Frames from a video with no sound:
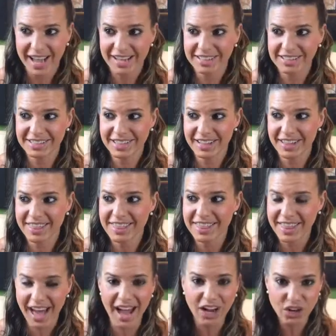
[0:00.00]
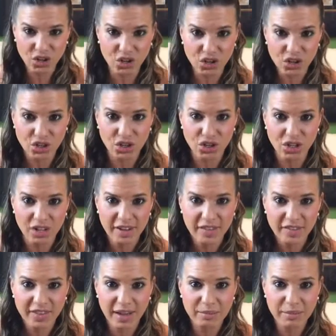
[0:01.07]
And that girl
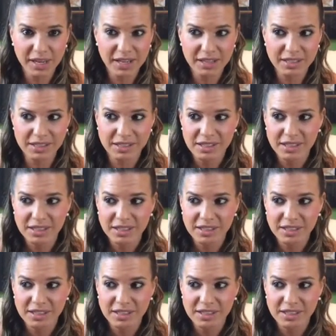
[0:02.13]
that makes